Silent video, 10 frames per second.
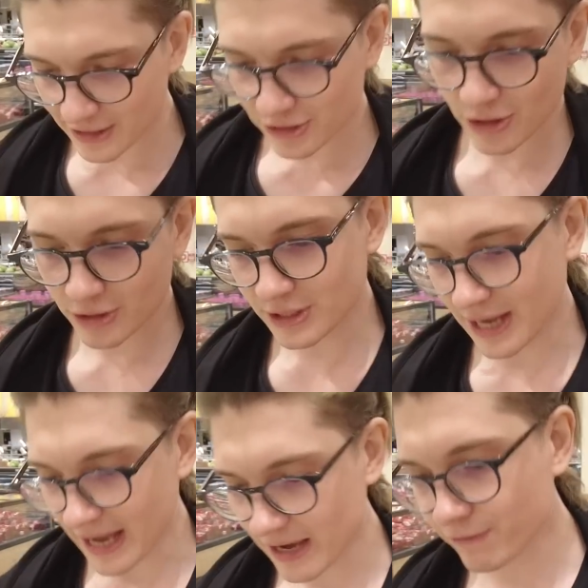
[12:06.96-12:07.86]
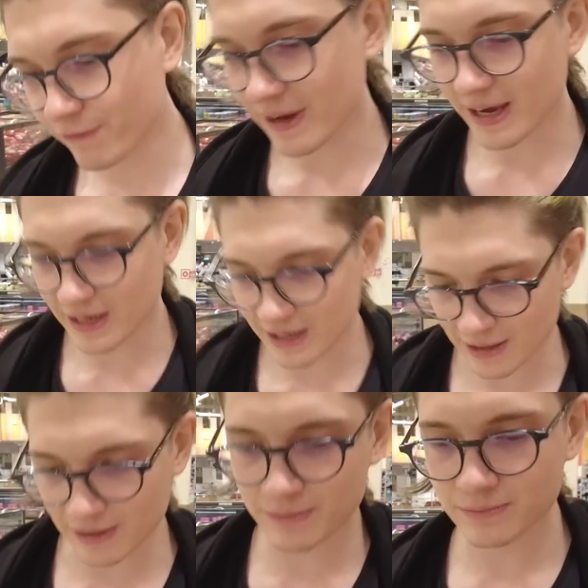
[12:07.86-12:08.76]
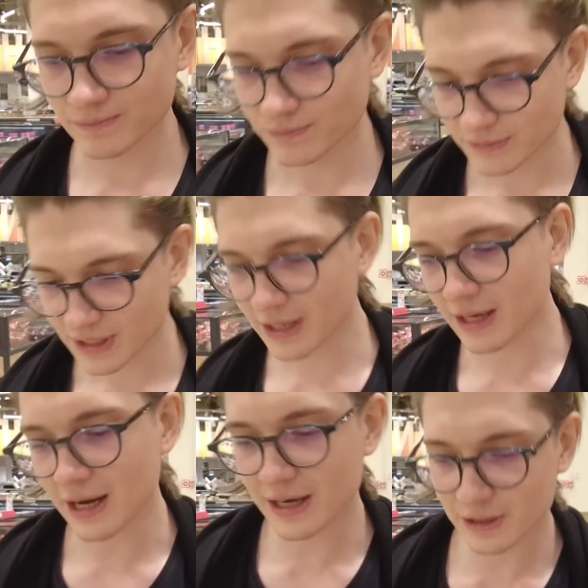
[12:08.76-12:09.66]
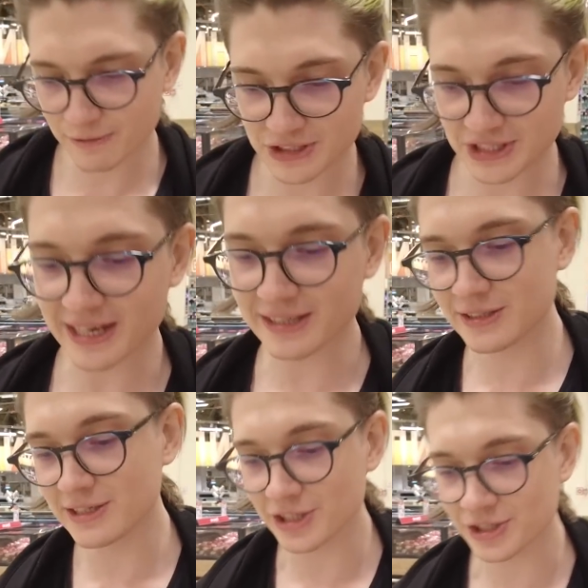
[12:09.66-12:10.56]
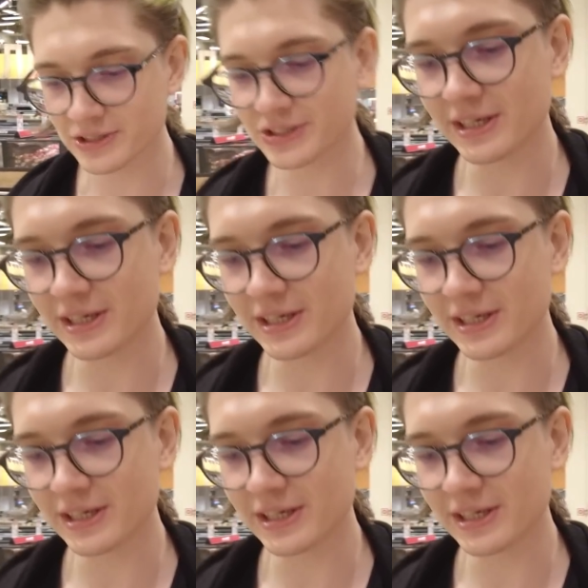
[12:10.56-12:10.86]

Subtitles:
don't have any kind of side dishes.